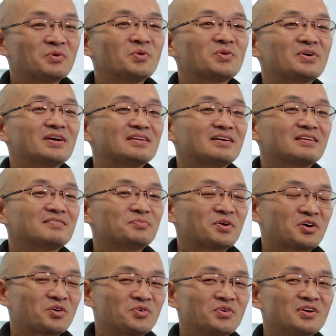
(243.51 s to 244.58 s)
older and as my
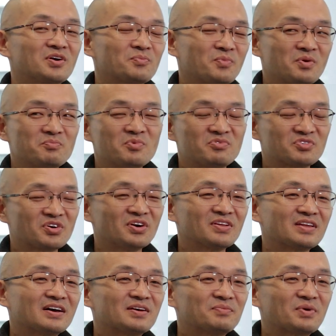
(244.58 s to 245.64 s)
career moved
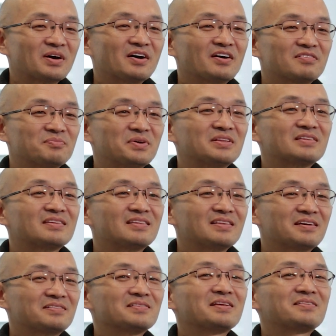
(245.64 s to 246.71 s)
on, I spent
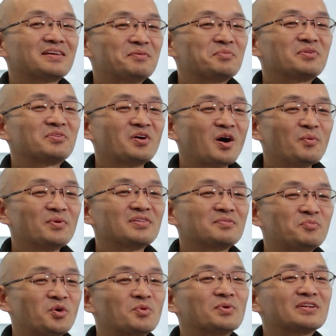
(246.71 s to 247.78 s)
less and less time with these hobbies
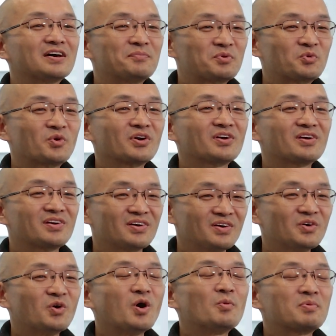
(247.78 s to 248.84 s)
and more time at work
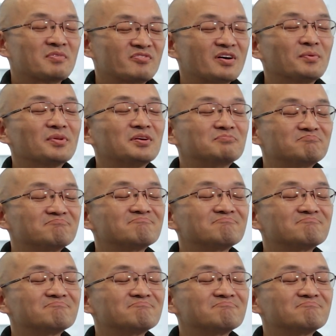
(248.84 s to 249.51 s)
or with the family.